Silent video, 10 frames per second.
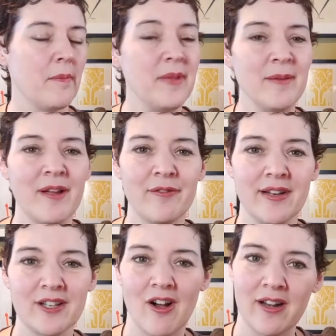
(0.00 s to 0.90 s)
me and my
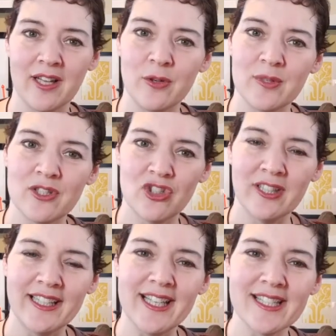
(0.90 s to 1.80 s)
friend Connie, who is
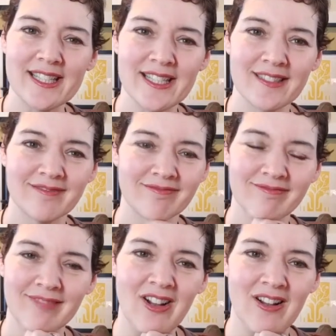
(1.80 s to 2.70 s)
Chili Knits
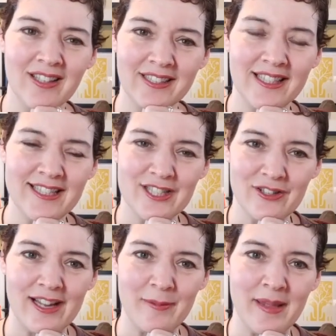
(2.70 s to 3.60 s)
on
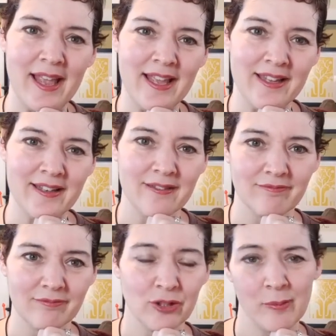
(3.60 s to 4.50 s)
Instagram and
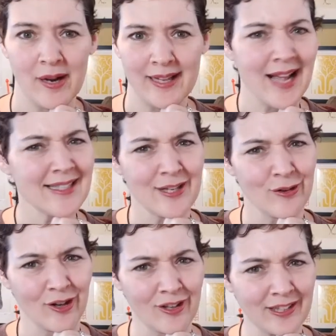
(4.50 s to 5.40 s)
her podcast and
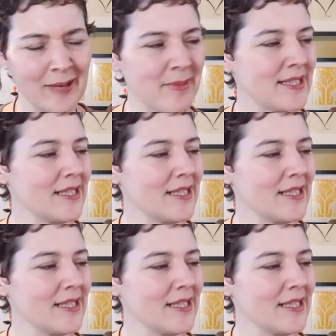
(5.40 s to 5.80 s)
her yarn dyeing